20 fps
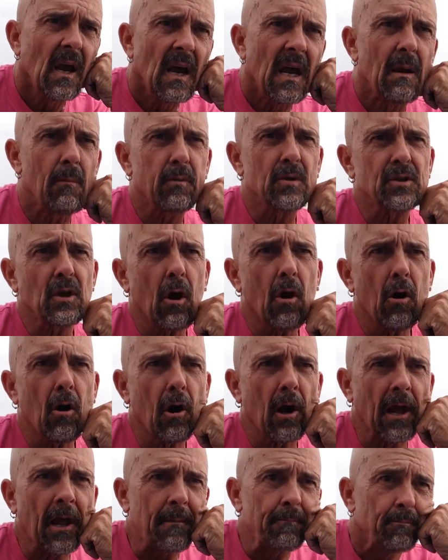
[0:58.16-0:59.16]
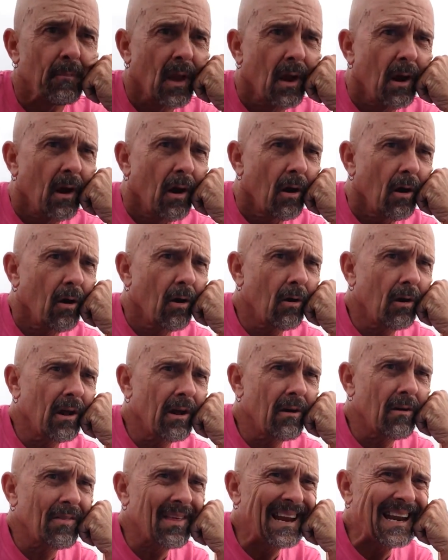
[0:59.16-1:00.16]
It was early,
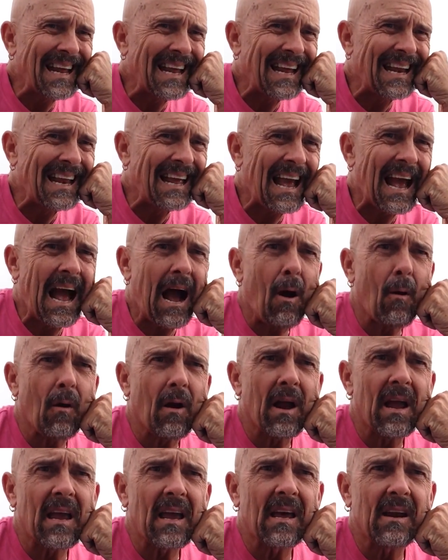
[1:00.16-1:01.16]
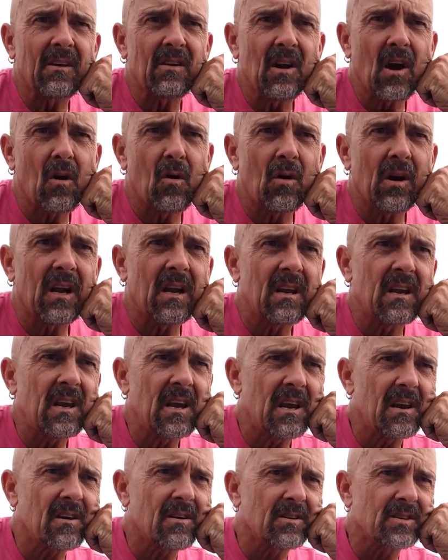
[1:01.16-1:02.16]
earlier than any hour he had known in
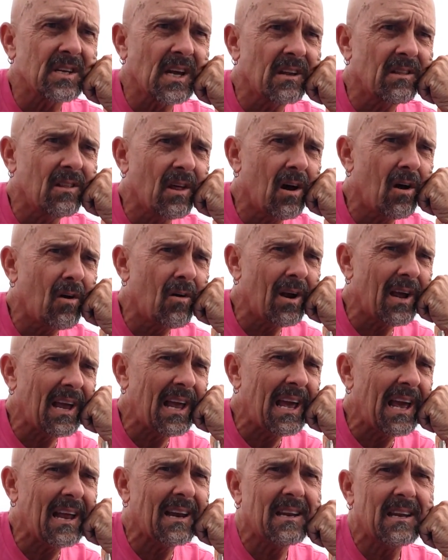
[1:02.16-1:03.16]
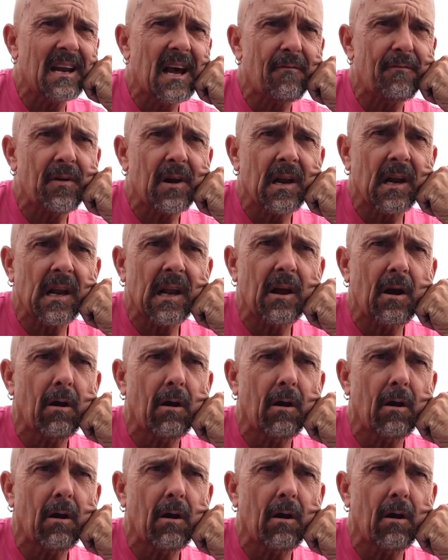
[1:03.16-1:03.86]
years, and though he had definitely